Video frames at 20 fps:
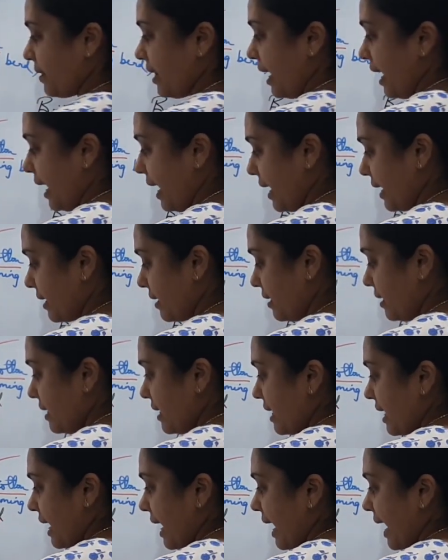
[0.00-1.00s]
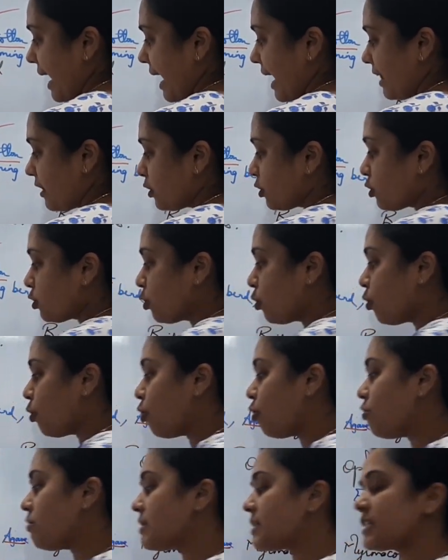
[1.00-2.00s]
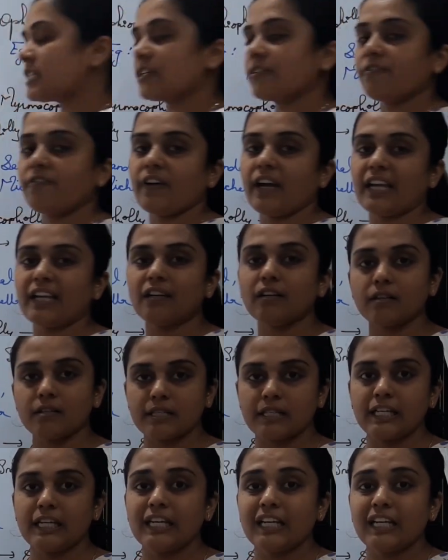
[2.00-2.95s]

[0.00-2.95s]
and Anthocephalus.